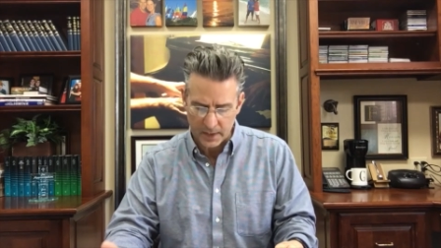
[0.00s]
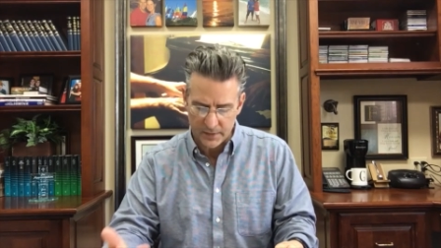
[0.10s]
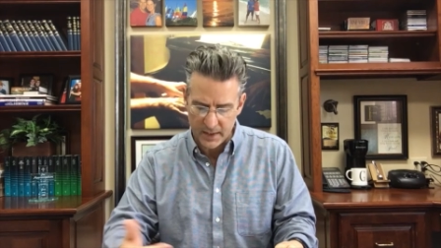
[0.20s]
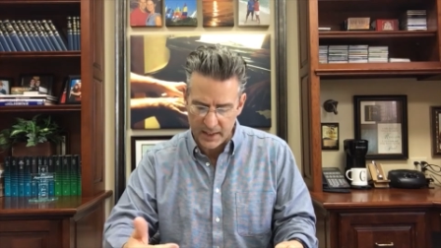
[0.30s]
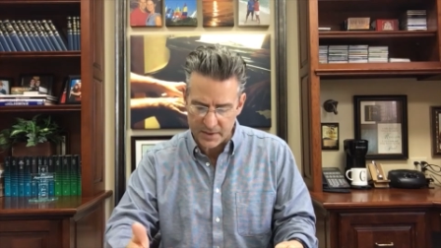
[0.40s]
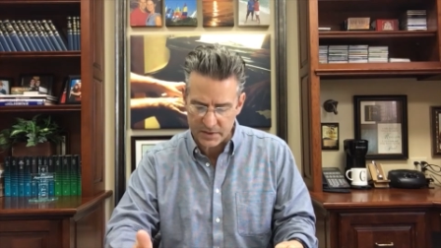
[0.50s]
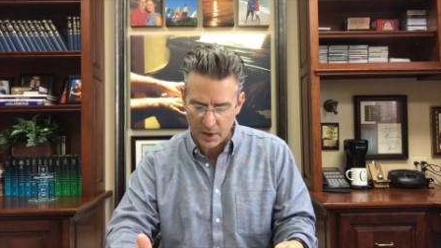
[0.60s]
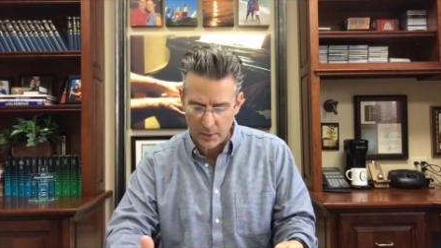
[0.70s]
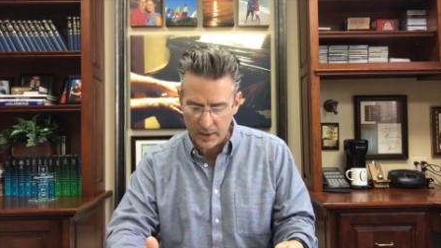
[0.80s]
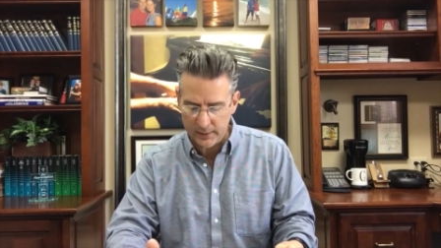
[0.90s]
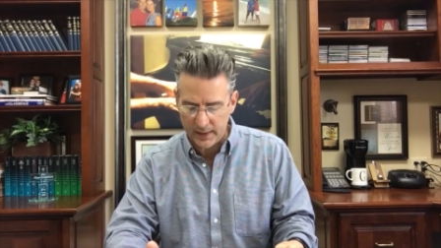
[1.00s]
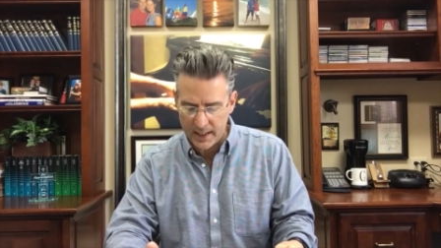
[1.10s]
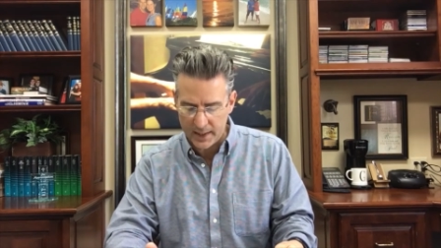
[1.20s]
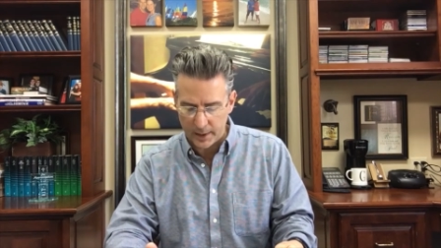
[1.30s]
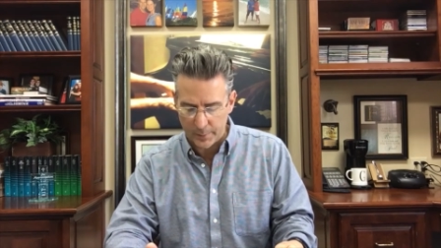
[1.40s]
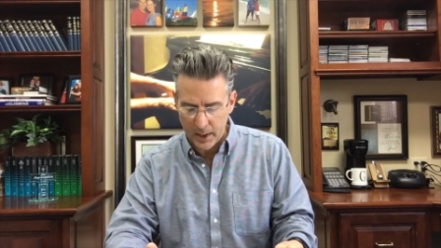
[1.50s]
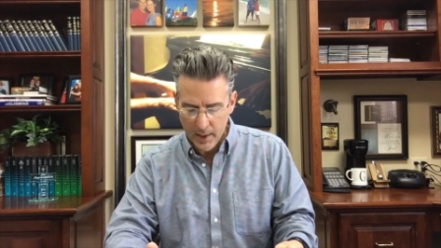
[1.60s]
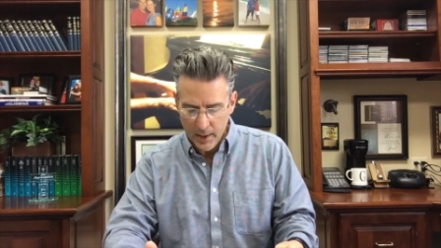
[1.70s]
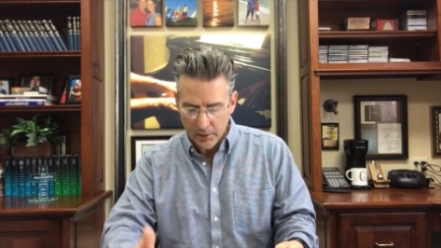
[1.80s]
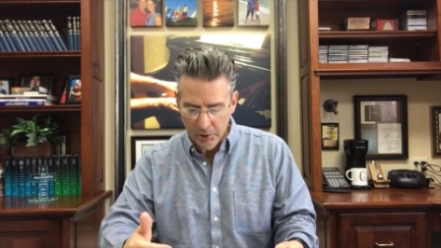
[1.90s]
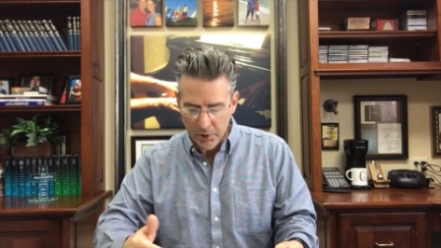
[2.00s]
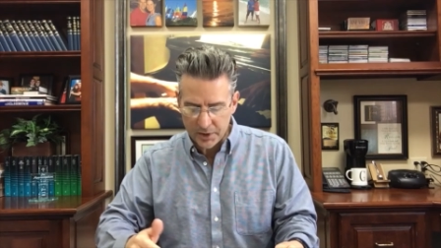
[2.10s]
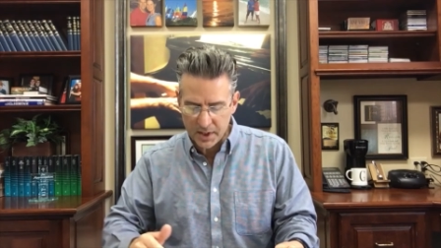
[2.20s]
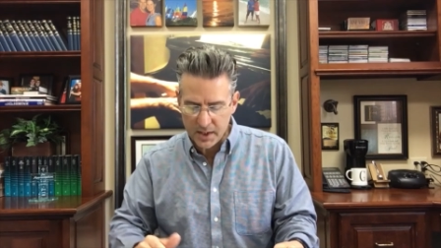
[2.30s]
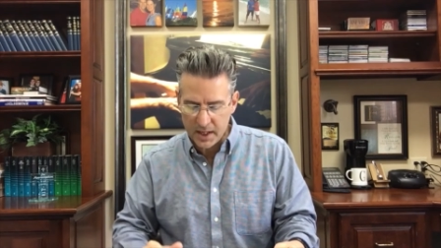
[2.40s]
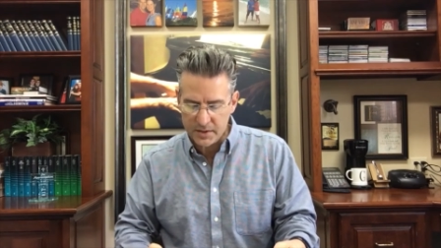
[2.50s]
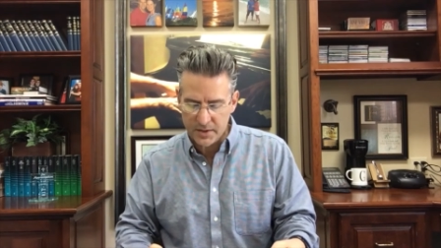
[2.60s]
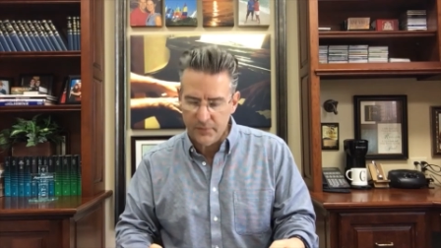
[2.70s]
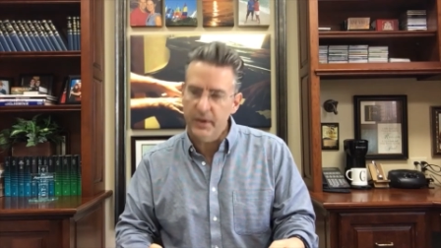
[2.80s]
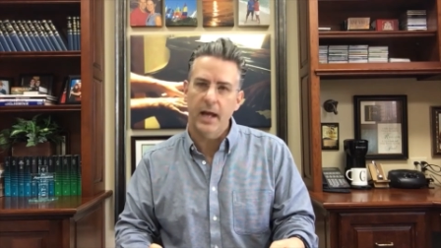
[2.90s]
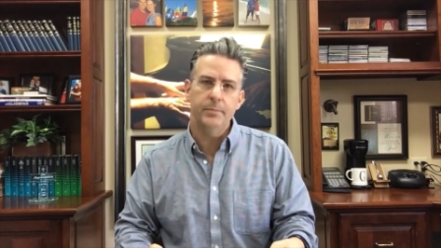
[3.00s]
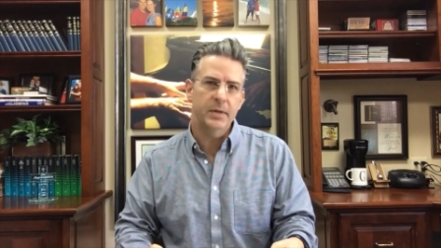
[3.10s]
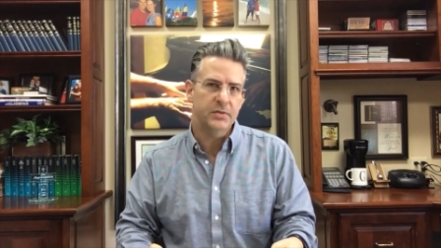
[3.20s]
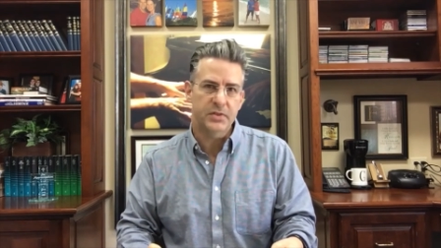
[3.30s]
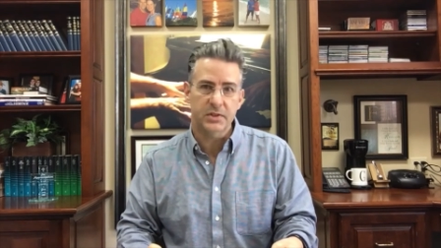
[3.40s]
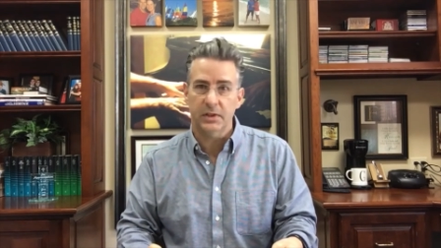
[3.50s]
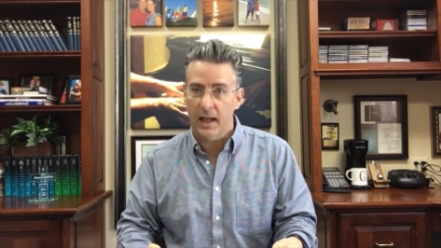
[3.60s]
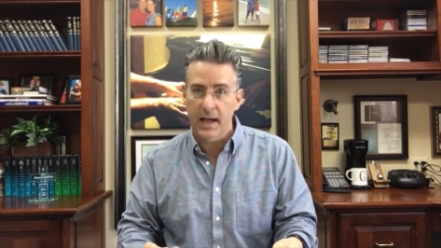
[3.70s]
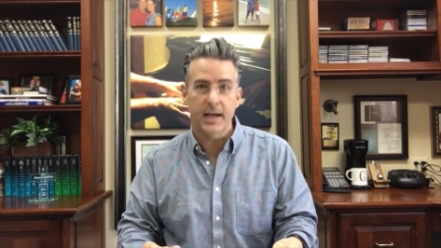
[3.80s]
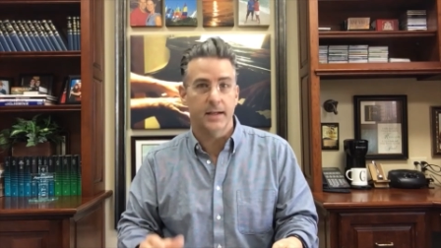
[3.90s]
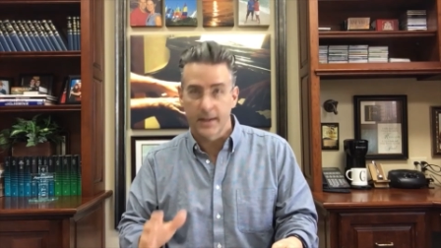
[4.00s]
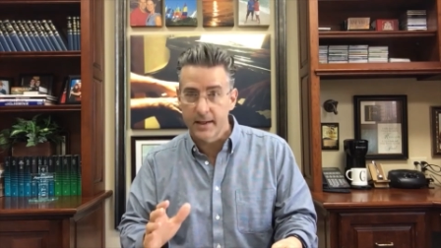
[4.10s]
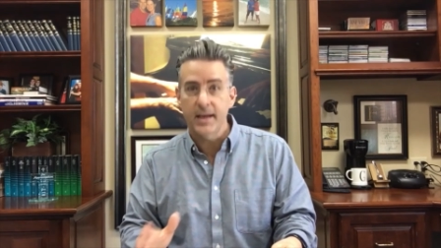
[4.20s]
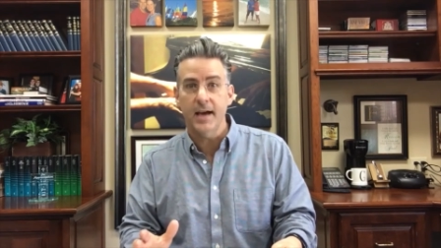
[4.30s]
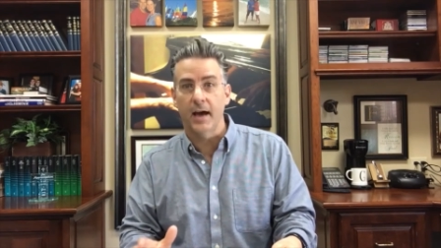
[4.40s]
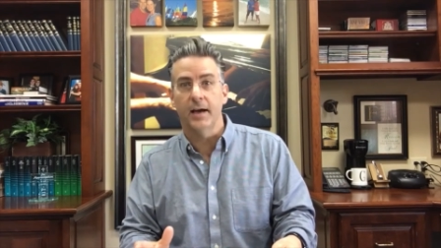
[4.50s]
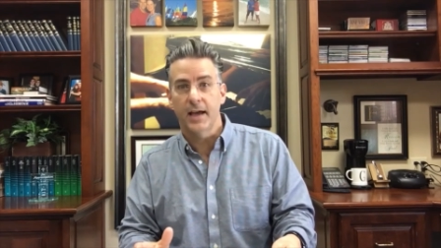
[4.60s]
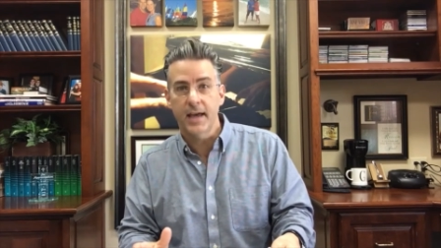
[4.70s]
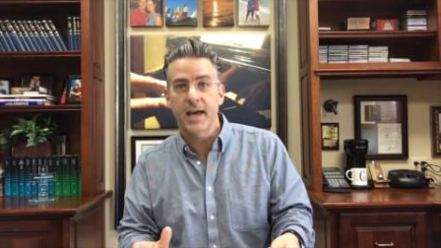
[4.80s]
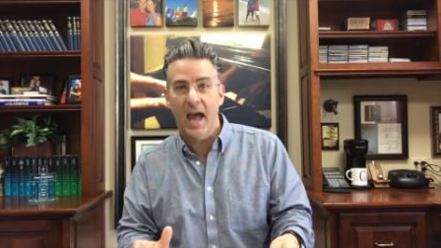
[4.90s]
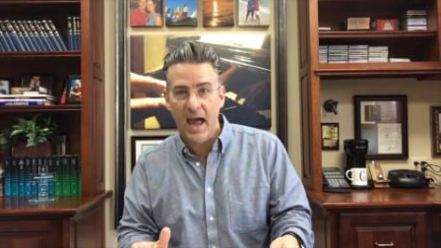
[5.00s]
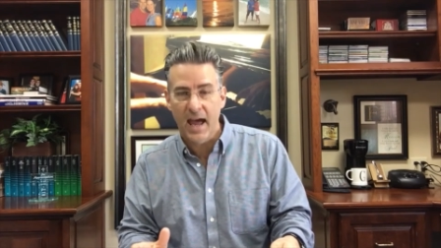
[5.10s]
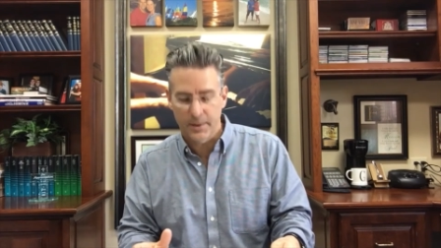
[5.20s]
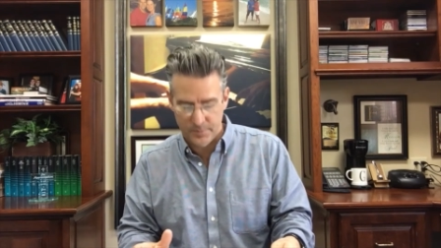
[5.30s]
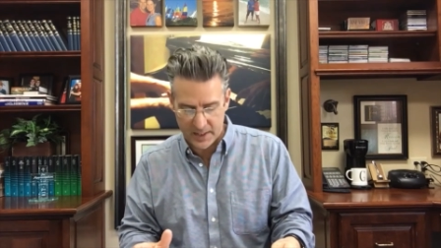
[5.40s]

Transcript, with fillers: Then I saw a lamb looking as if it had been slain. Yeah, he had